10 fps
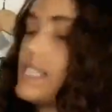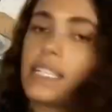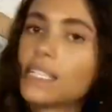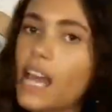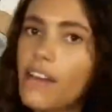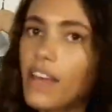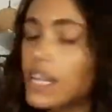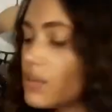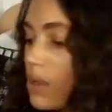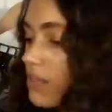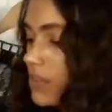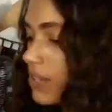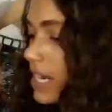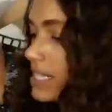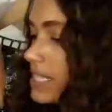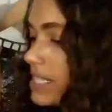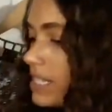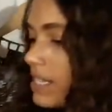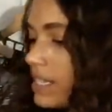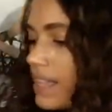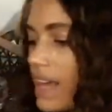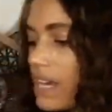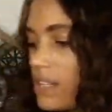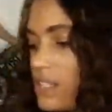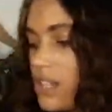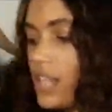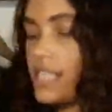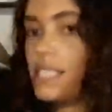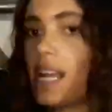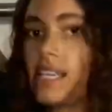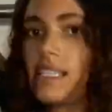doesn't have any ruffle or any detailing like that on the skirt. It's nice